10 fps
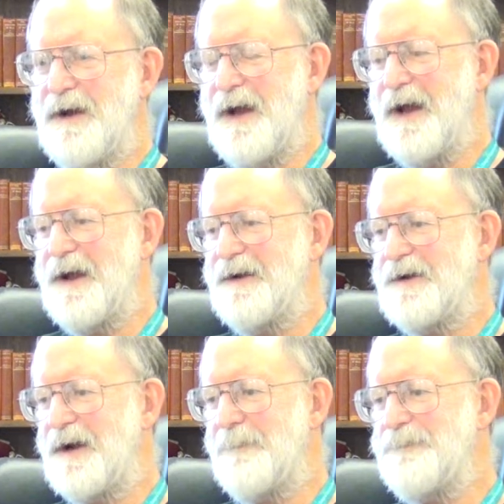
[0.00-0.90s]
And
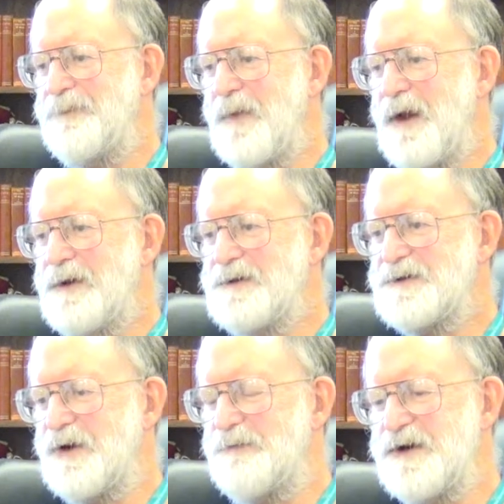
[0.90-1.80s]
um,
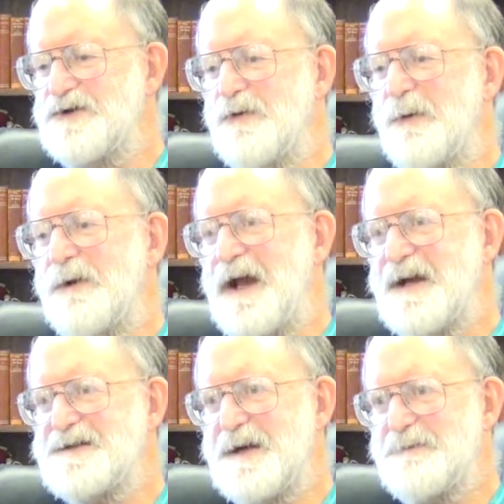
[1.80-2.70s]
so presumably
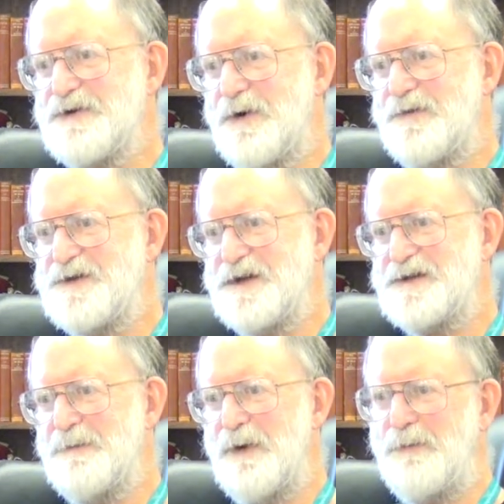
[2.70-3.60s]
has some sort of
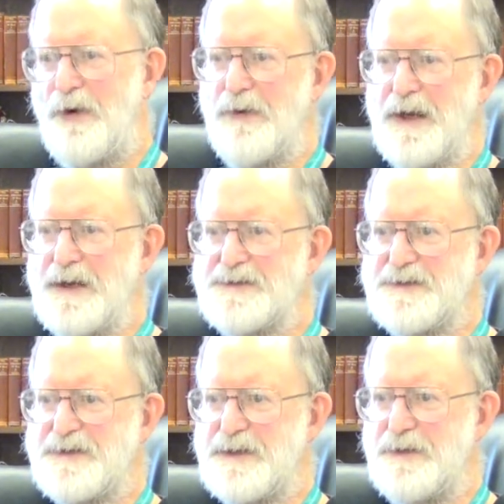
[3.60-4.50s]
system of
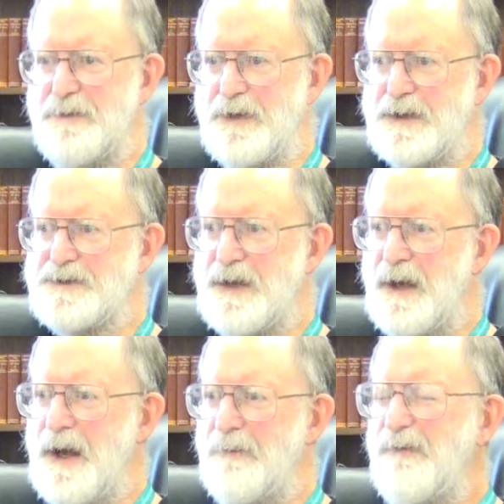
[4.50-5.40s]
proteases that do this.
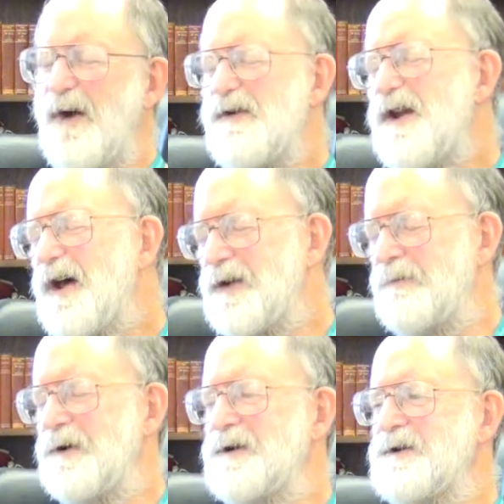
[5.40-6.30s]
We found
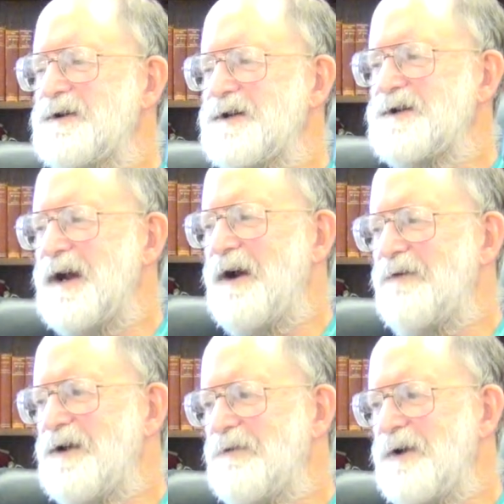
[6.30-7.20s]
nothing. We did just
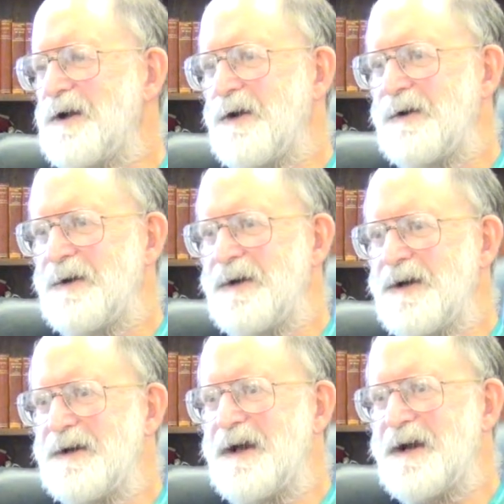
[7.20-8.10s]
everything we did
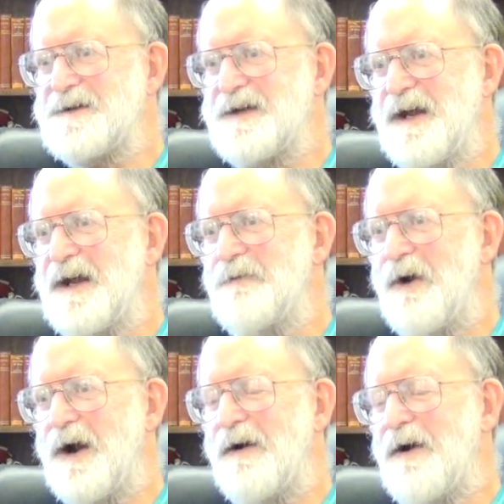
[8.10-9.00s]
didn't get us
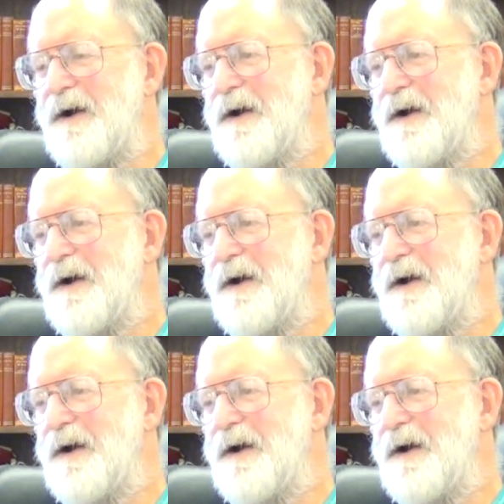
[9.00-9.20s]
anywhere.